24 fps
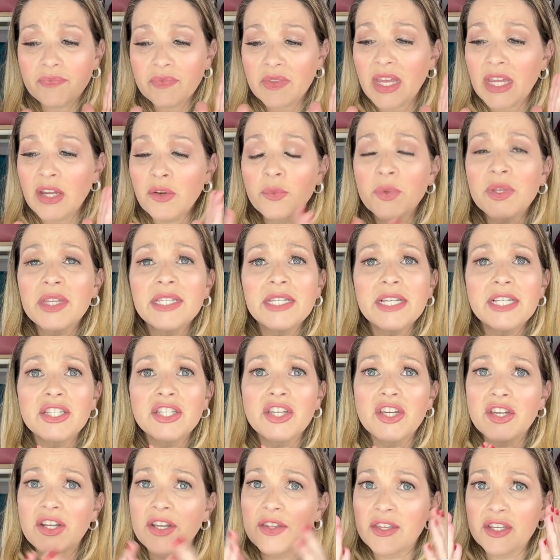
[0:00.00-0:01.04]
It really does
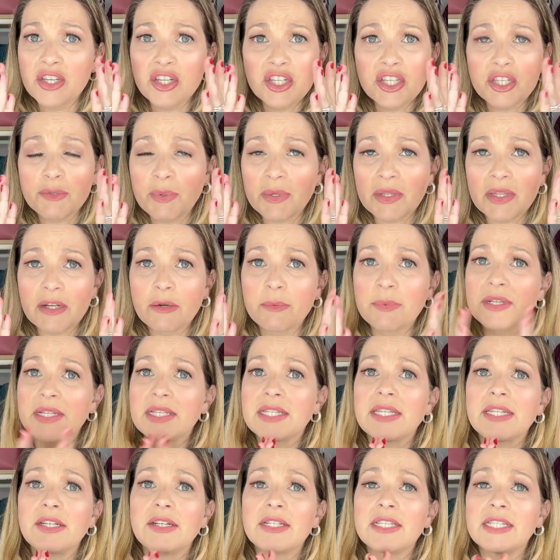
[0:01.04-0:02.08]
good. And then you just put a little
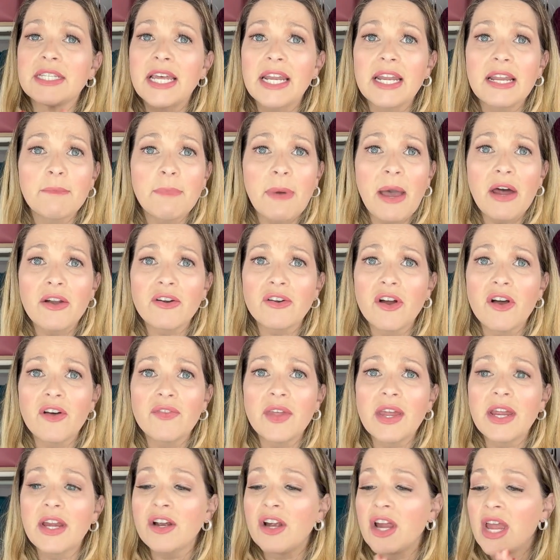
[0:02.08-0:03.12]
bit of setting powder on
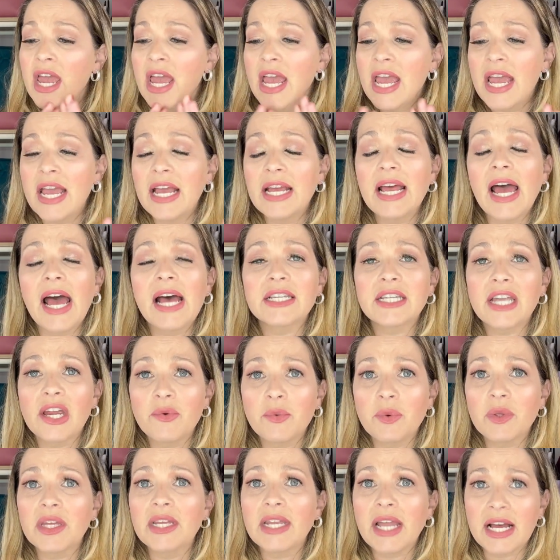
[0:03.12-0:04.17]
there. It has a
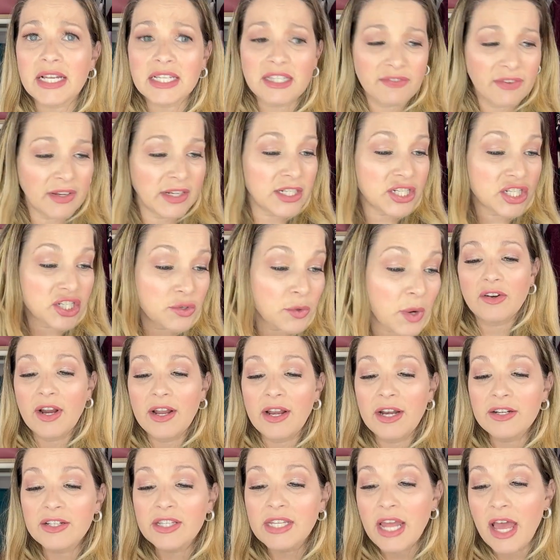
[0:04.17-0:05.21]
really nice finish to it. And
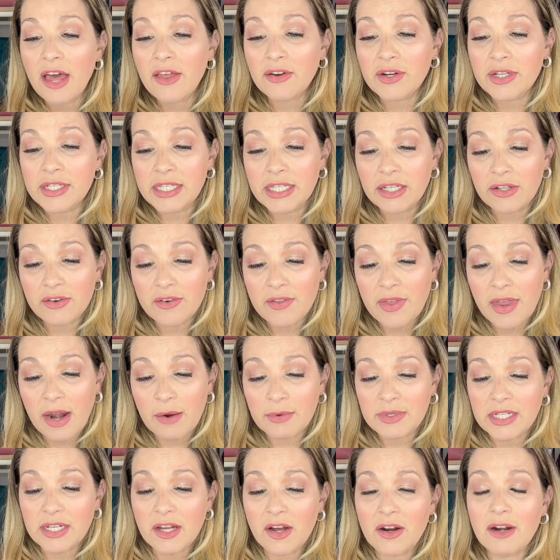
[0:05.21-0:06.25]
here's the other concealer that I
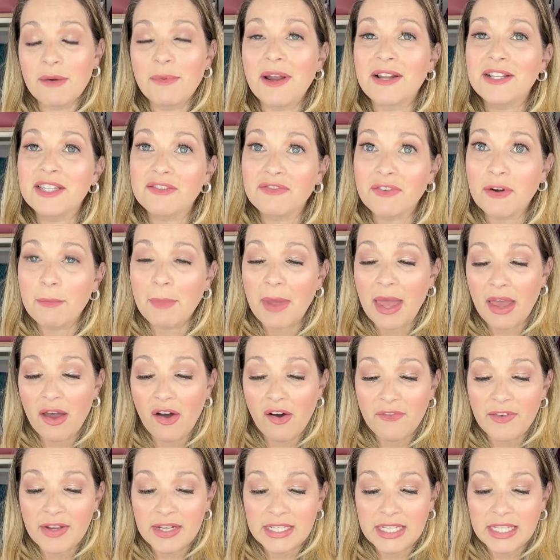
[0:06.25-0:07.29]
was talking about. It's from
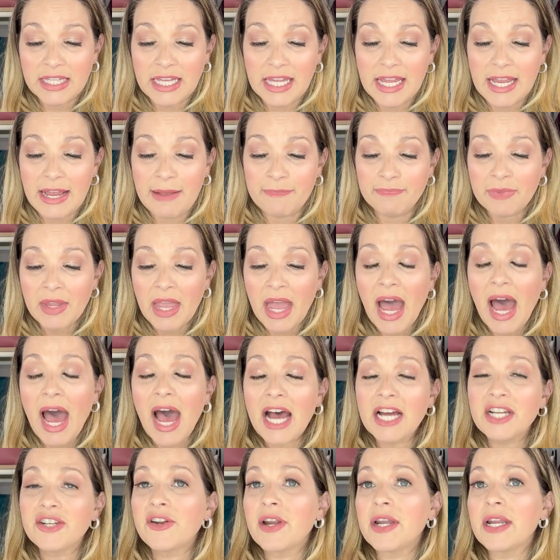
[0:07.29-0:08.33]
e.l.f. It's the
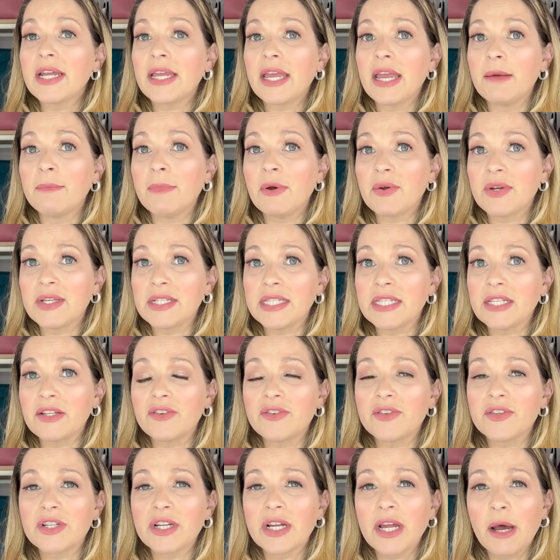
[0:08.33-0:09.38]
Hydrating Camo Concealer.
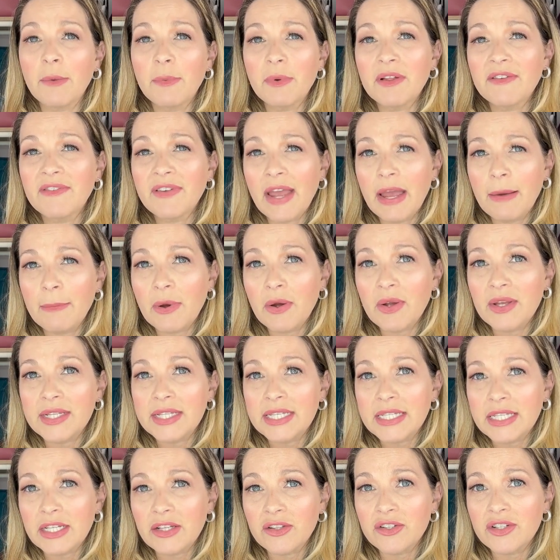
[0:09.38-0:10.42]
There's a couple of camo
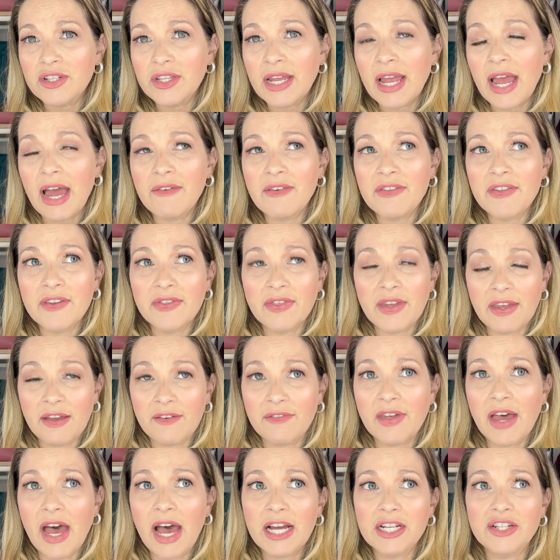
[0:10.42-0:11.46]
concealers they have. I think they have
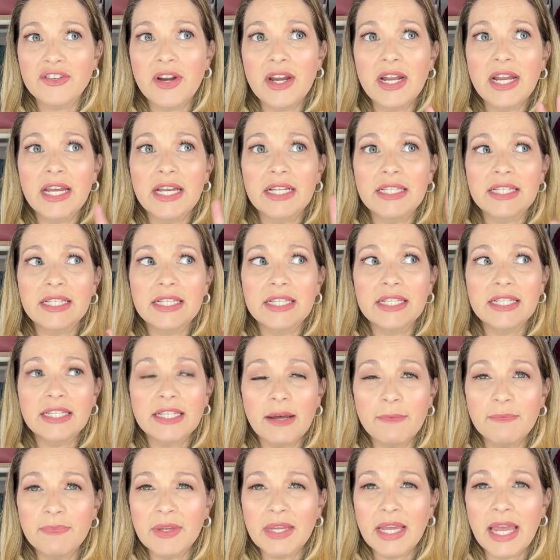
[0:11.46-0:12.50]
the Hydrating and
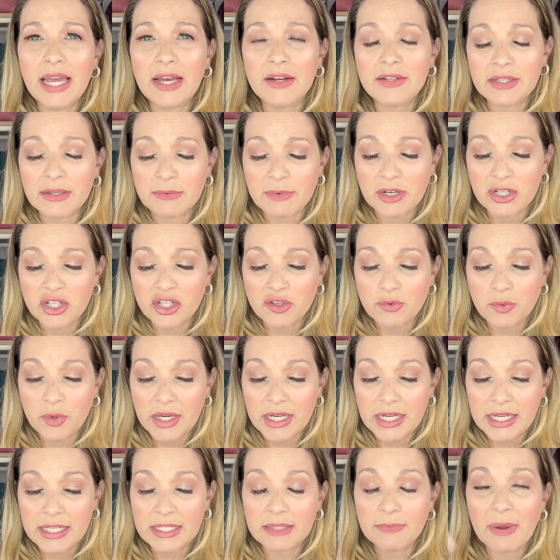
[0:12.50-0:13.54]
something else. I'm not sure what
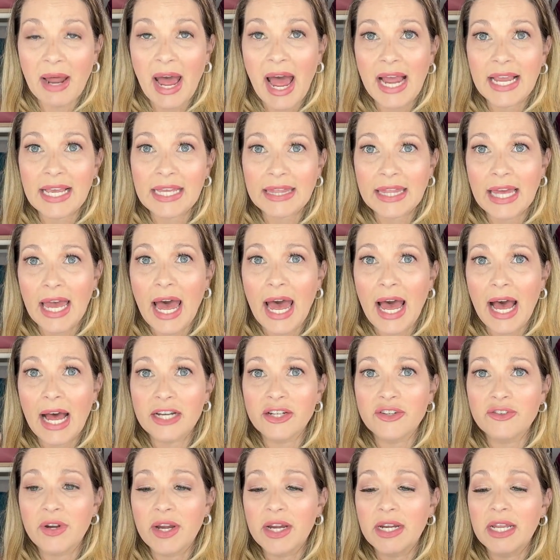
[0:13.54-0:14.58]
it is, but I get the
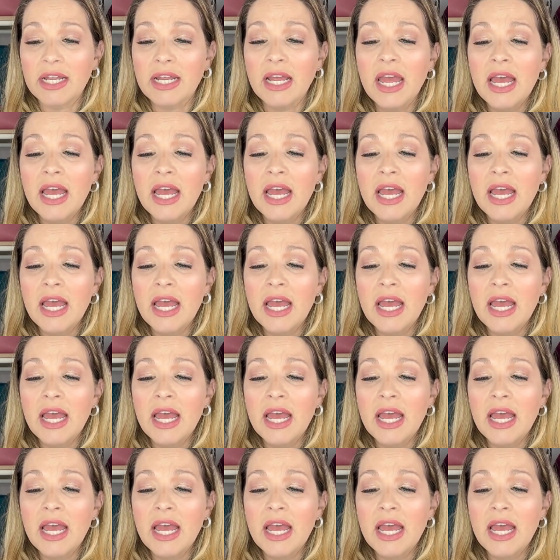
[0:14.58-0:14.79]
Hydrating